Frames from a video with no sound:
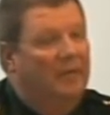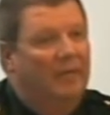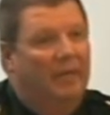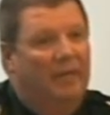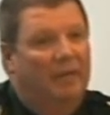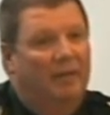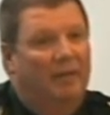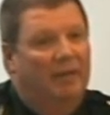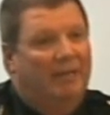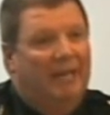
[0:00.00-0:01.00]
and
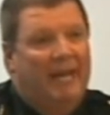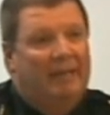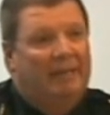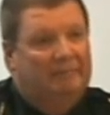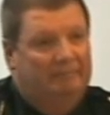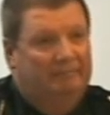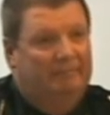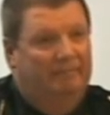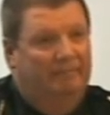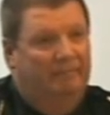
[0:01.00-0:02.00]
he denied it.
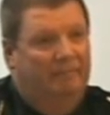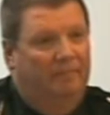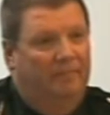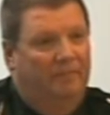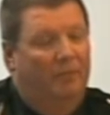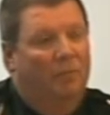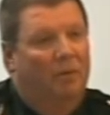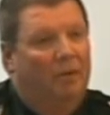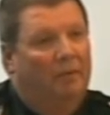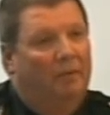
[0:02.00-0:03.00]
Didn't
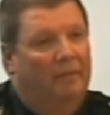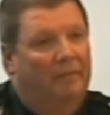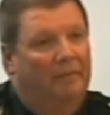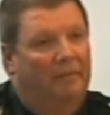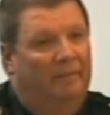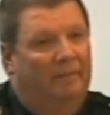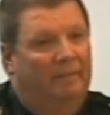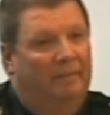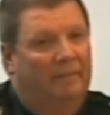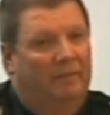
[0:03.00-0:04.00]
want to do it.
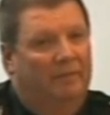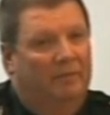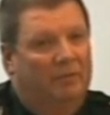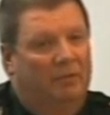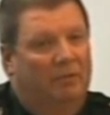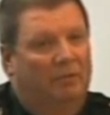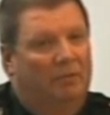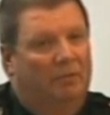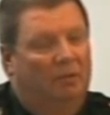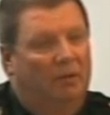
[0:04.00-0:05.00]
So,
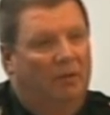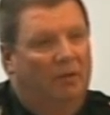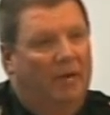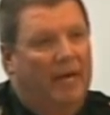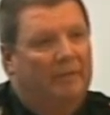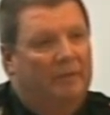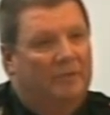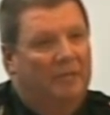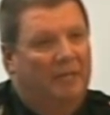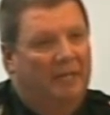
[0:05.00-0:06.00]
you know, I've
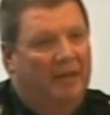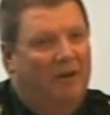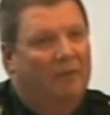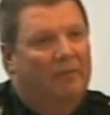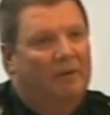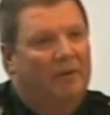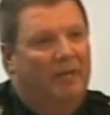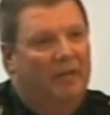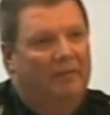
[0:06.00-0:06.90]
extended that offer and I've